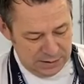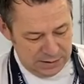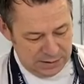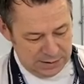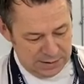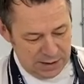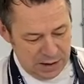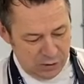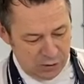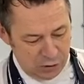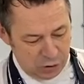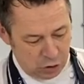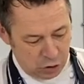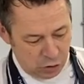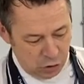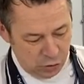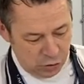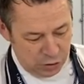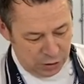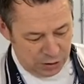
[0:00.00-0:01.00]
down the
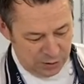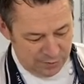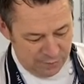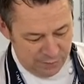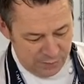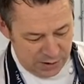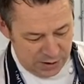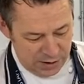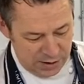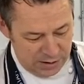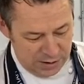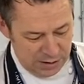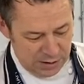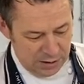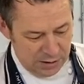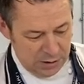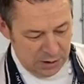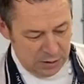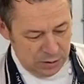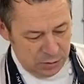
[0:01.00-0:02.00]
cut that I've made
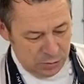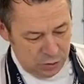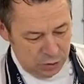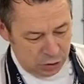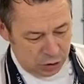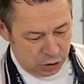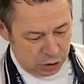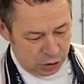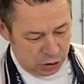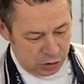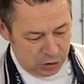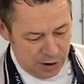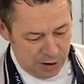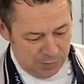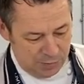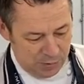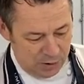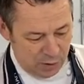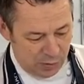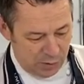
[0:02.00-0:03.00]
just
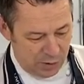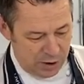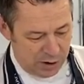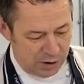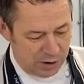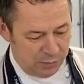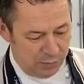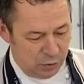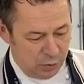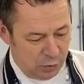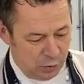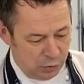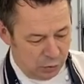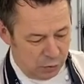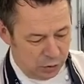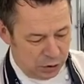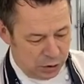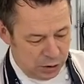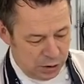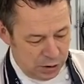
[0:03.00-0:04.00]
scraping away at the
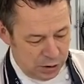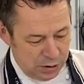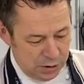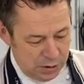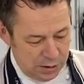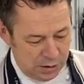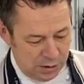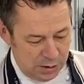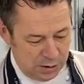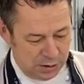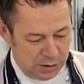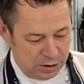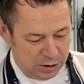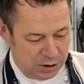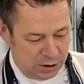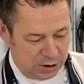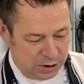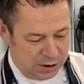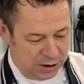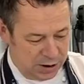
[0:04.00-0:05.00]
bones and as I
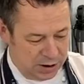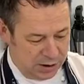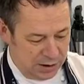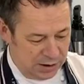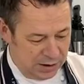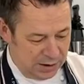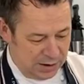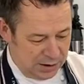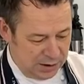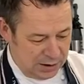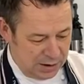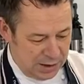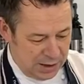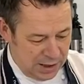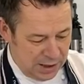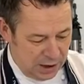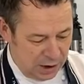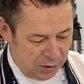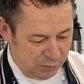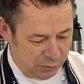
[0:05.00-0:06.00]
said it
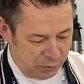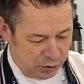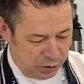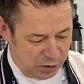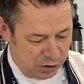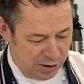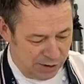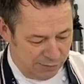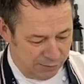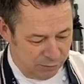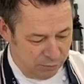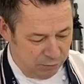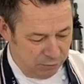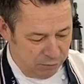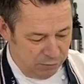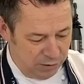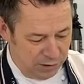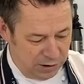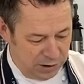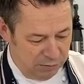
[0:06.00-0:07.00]
helps to have a
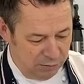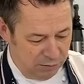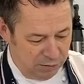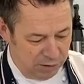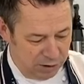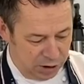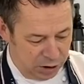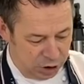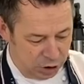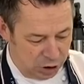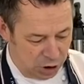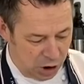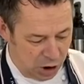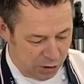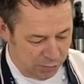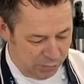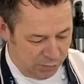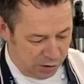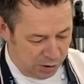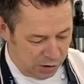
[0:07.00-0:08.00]
really really
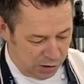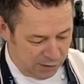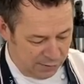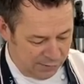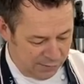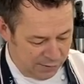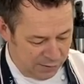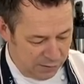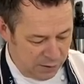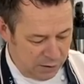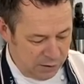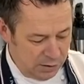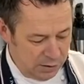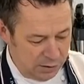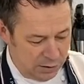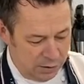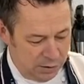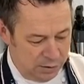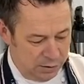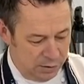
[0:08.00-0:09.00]
sharp
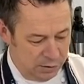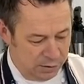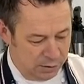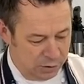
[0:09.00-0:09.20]
knife